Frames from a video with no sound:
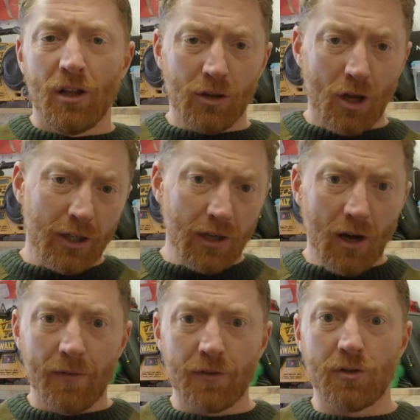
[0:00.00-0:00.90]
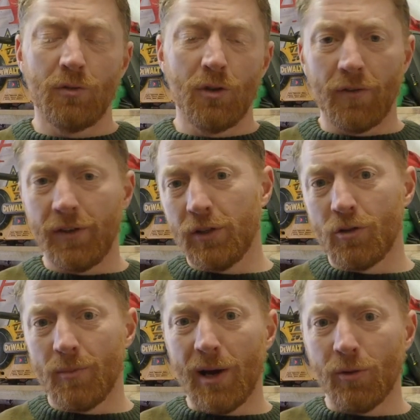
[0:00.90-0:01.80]
lock it off so nothing will
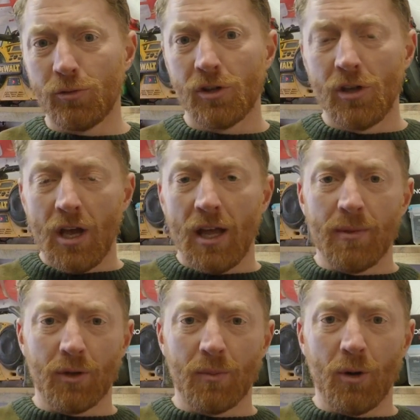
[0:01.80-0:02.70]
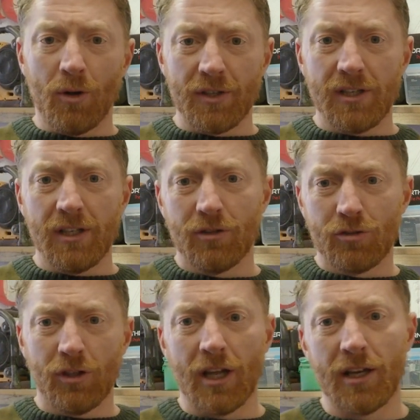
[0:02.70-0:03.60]
come out, and then we're going to pour this in. I'll
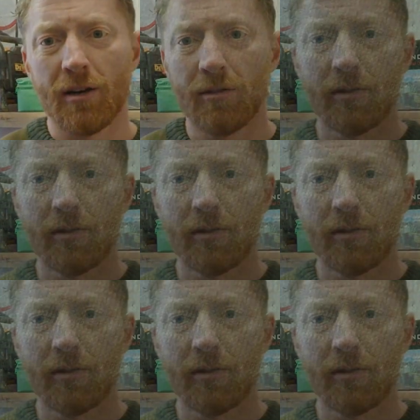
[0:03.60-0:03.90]
show you that now.